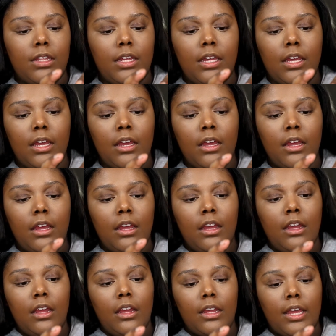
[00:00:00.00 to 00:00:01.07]
the
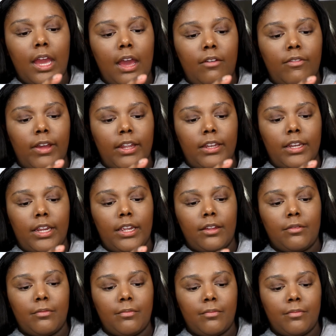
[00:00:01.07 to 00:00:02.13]
Kat Von D.